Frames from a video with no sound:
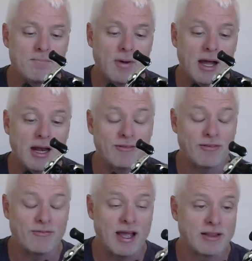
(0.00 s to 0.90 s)
Mainly for
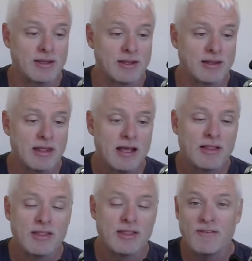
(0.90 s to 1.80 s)
the fact that
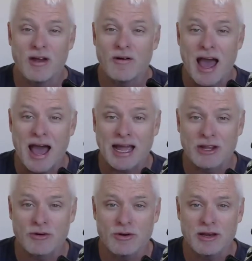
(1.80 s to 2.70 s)
they're very
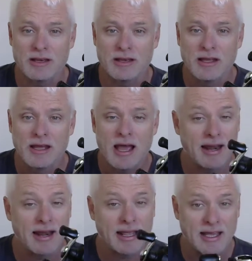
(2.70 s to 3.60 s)
accurate
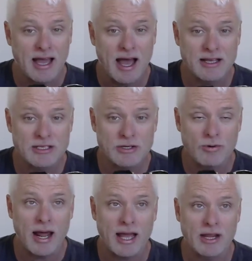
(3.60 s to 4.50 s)
and they can cast
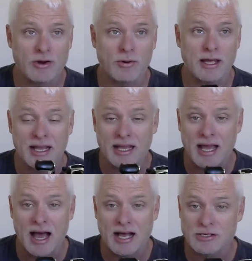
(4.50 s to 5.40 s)
quite accurately and
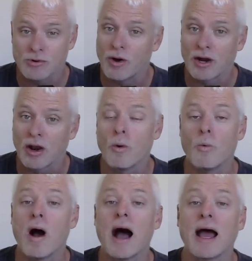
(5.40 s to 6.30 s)
cast quite a
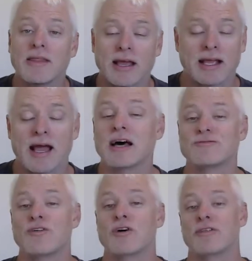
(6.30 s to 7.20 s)
long way. They can
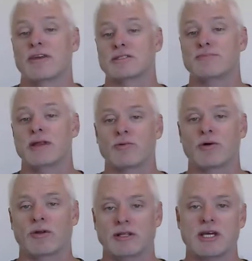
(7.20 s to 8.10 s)
cast further than the spinning
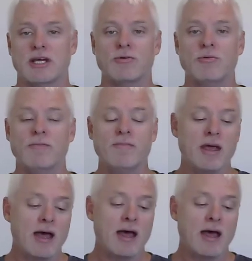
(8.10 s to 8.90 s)
reel in general.